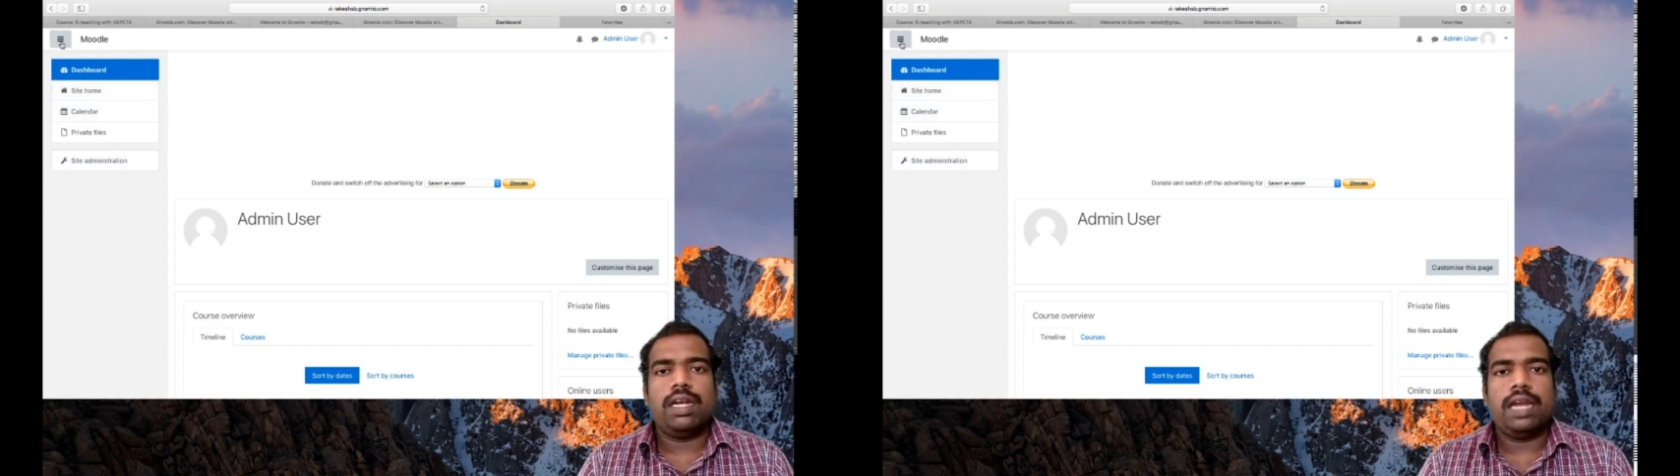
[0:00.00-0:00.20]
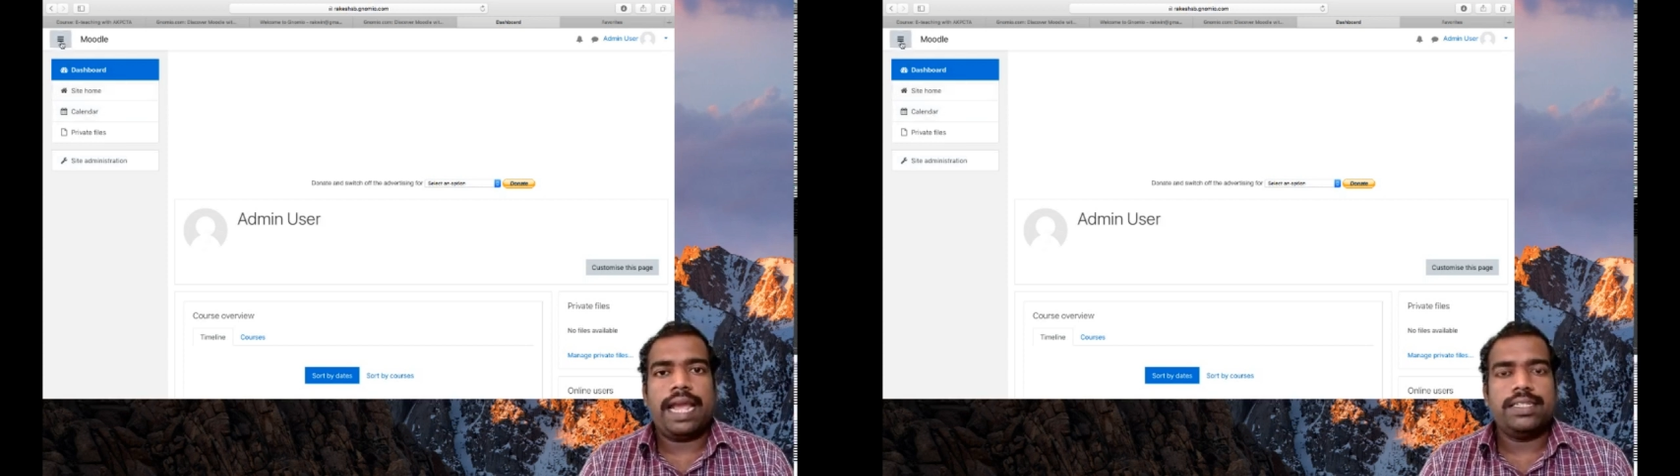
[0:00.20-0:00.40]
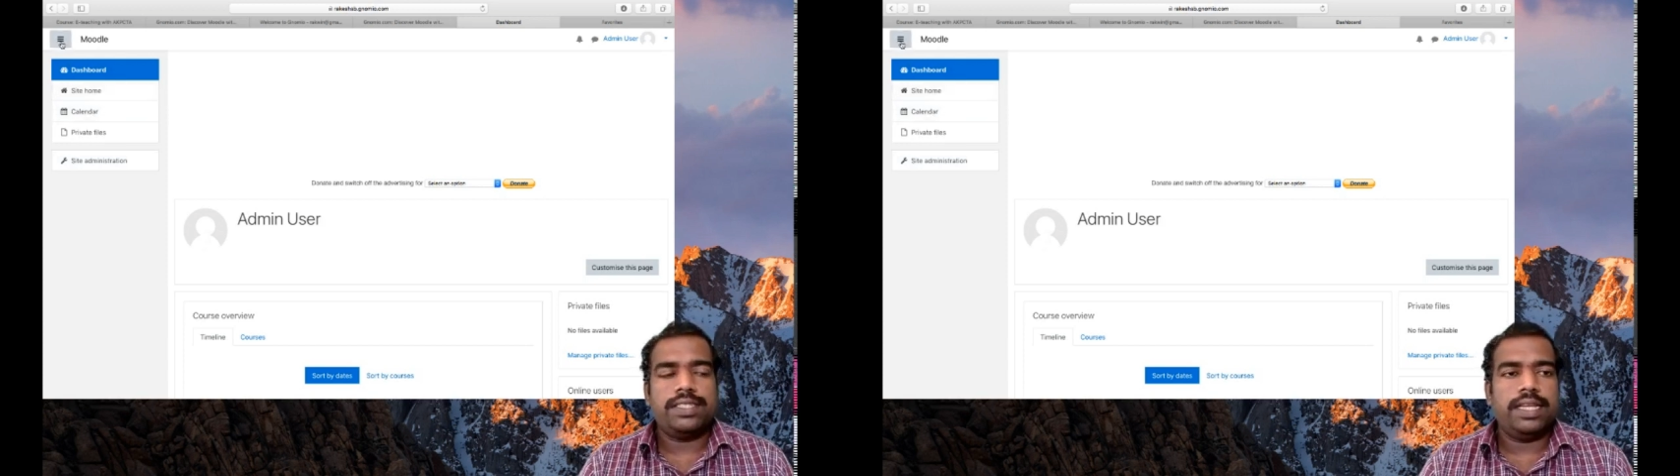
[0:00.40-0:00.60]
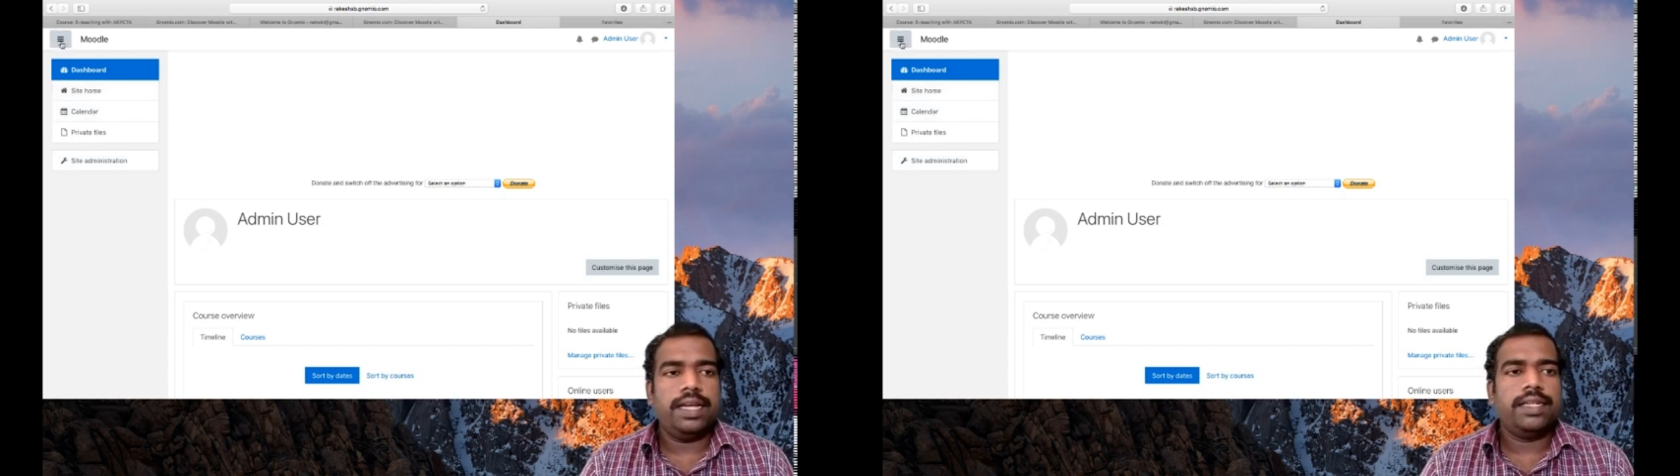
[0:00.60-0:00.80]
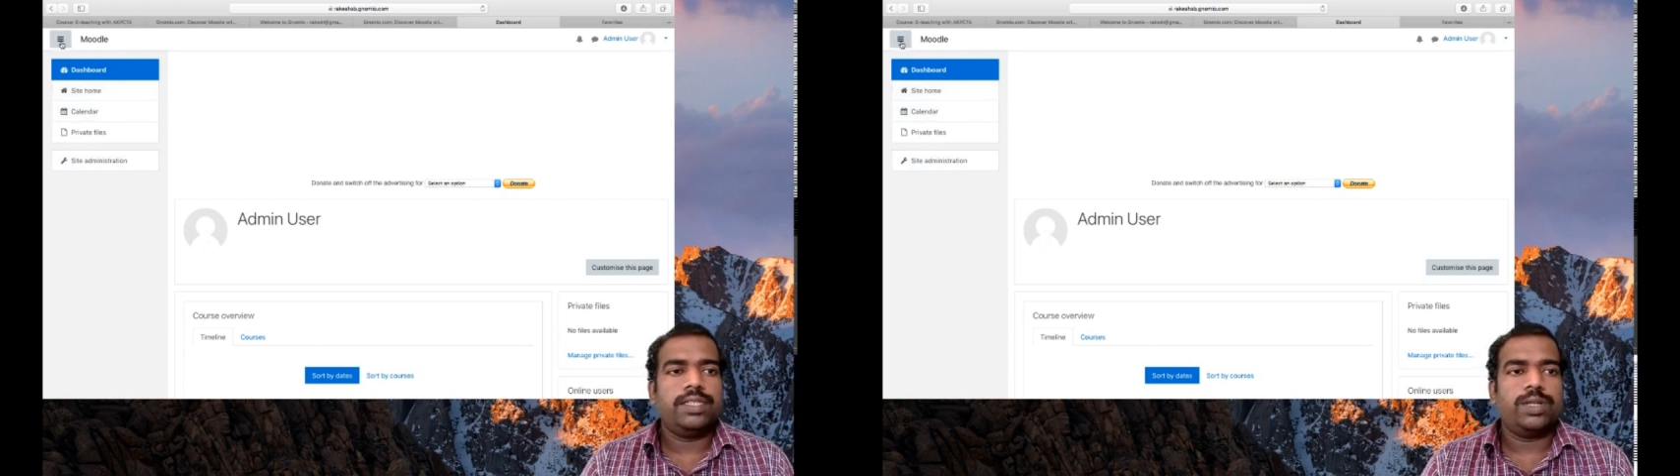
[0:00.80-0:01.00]
lines
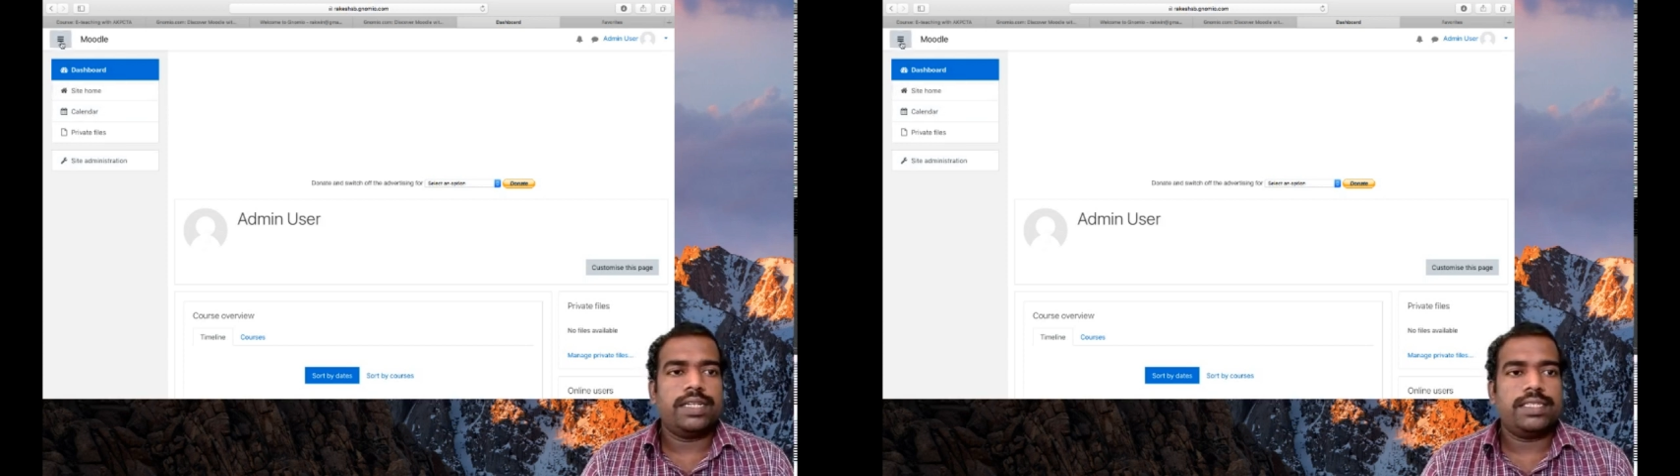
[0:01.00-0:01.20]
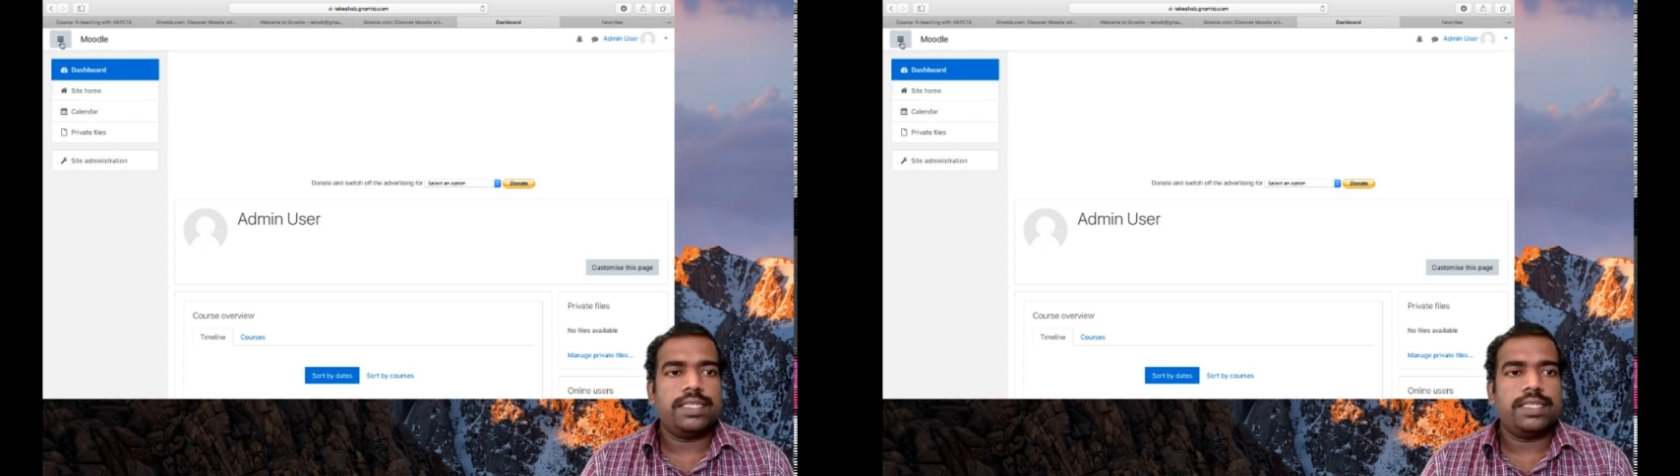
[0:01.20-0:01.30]
there you can see